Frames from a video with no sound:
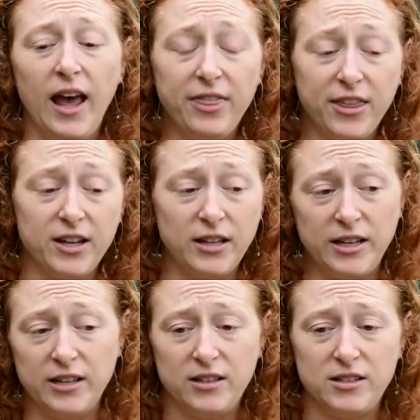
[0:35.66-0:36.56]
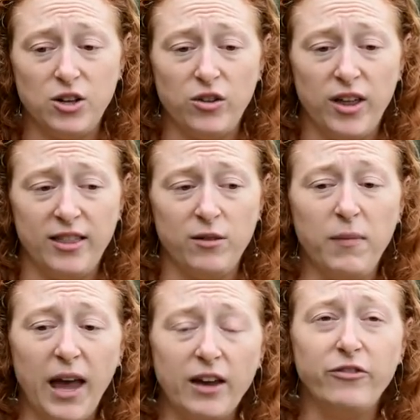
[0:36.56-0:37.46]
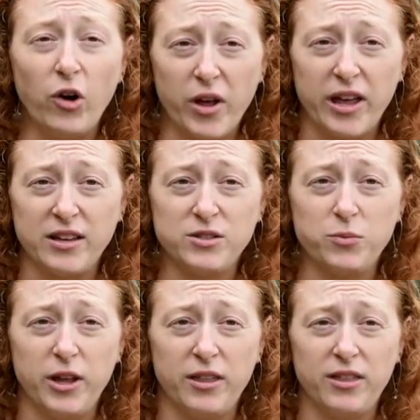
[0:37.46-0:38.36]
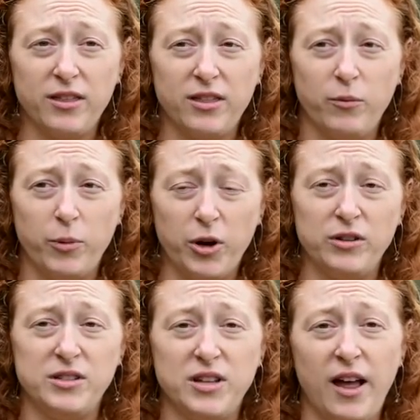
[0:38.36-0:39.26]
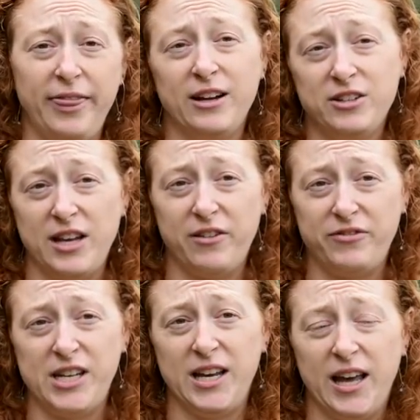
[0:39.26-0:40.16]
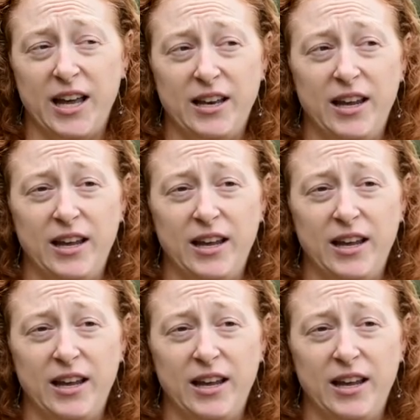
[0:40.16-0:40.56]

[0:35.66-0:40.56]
ethically, so that the main focus with the birds is on their safety and